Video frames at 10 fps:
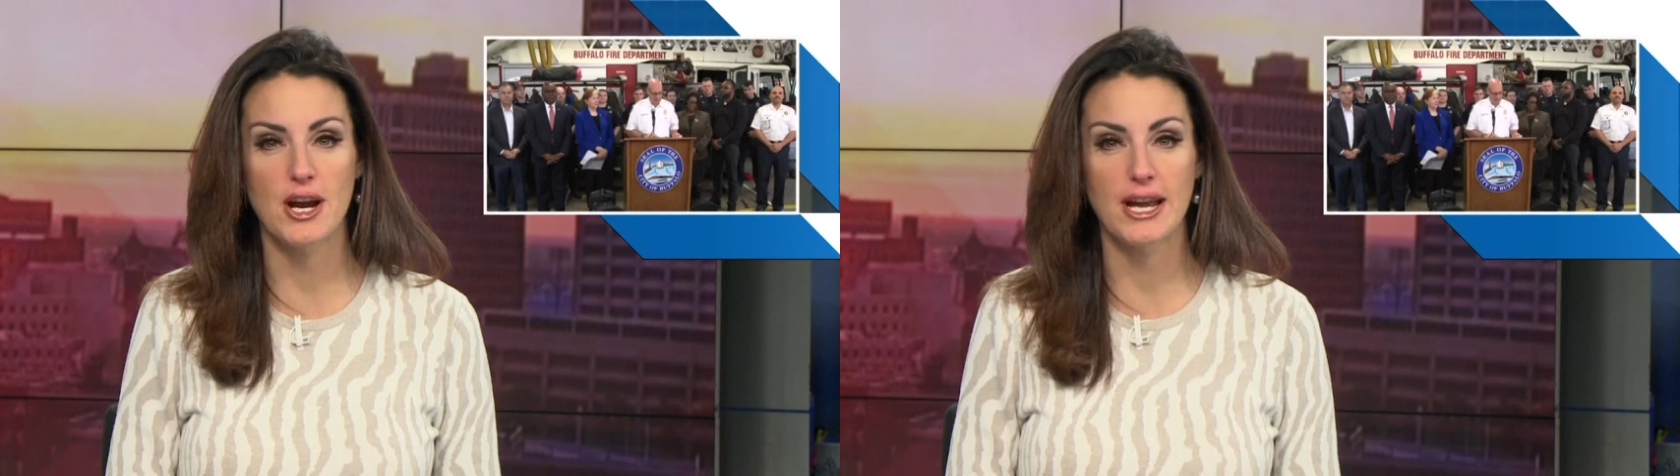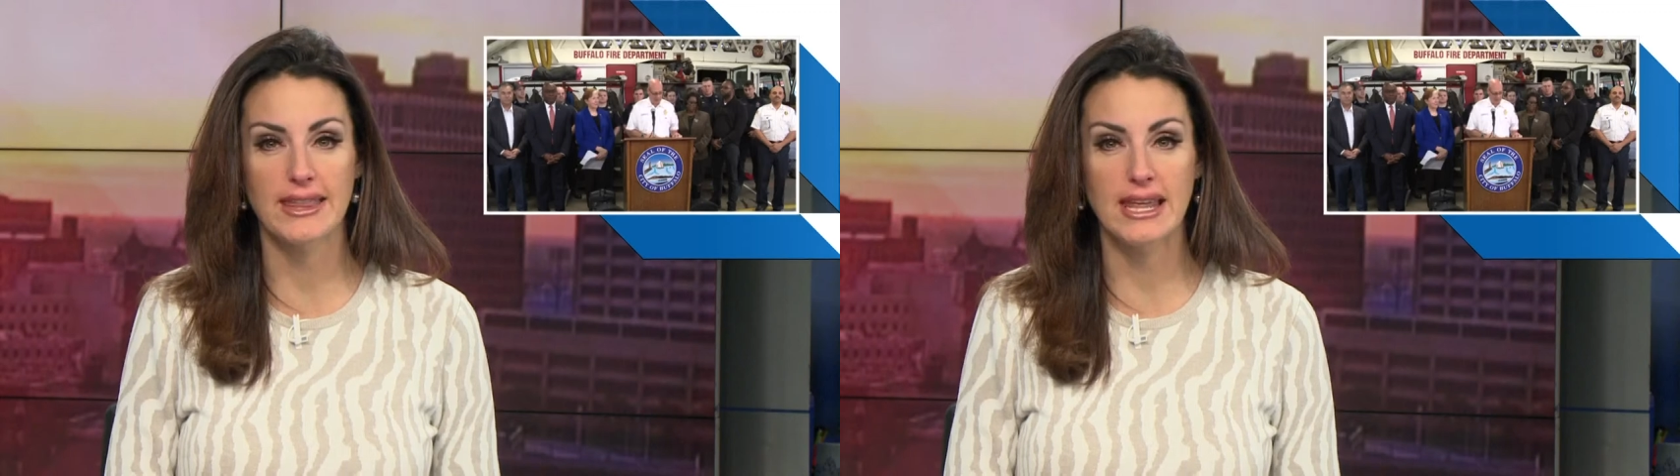
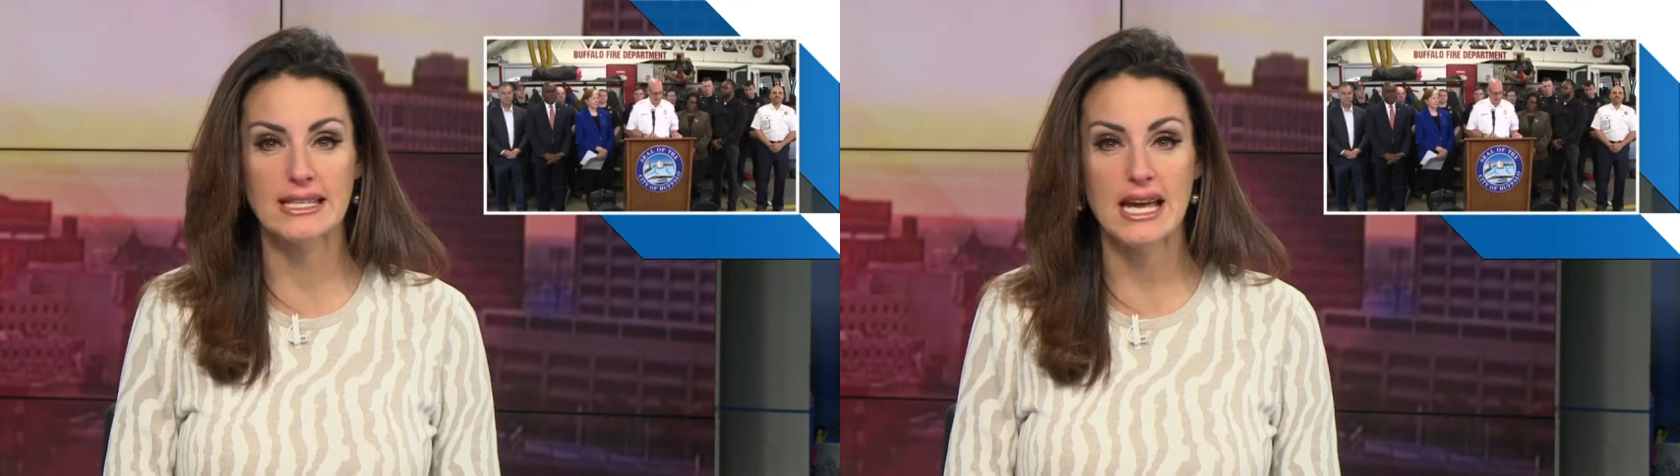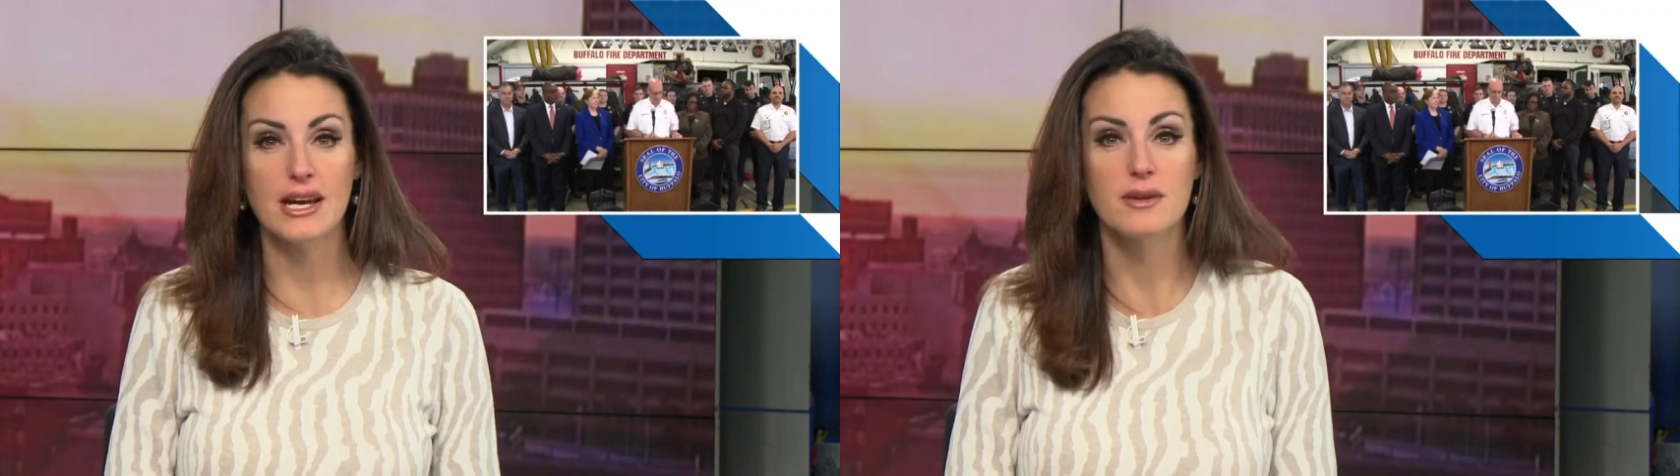And the
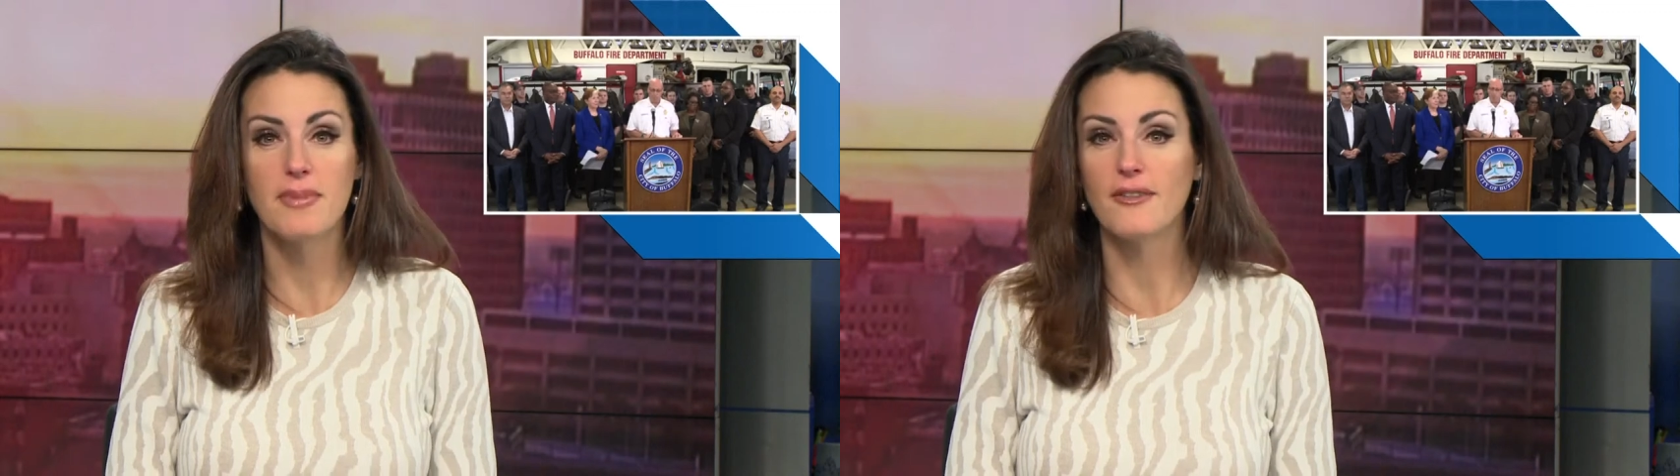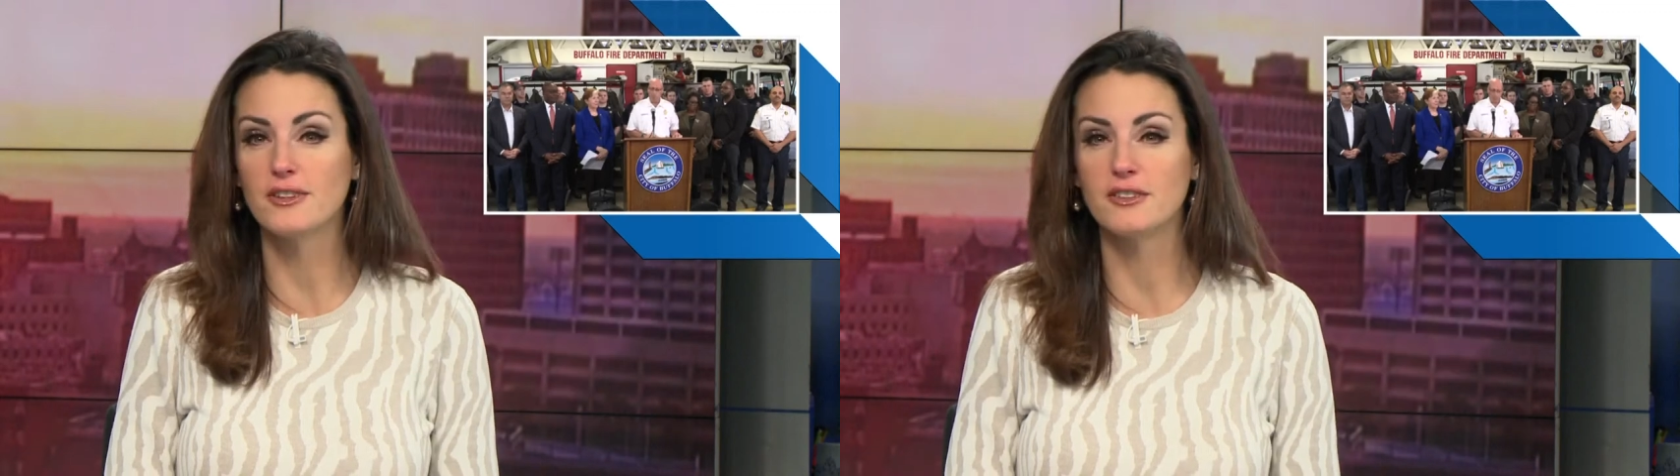entire
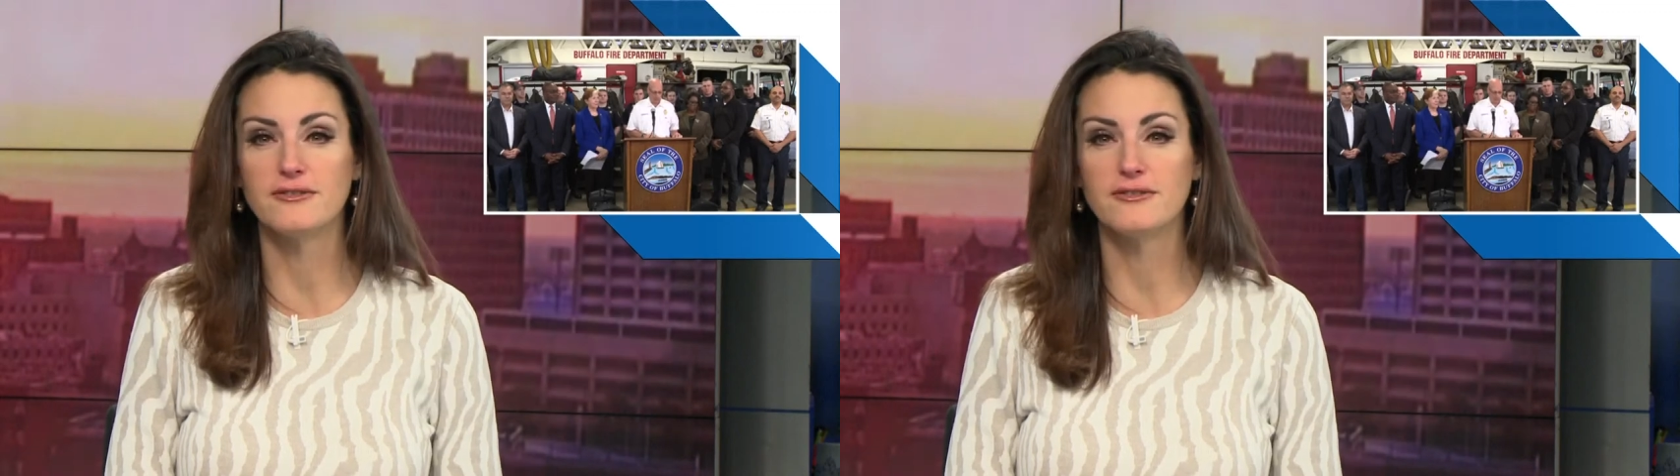Buffalo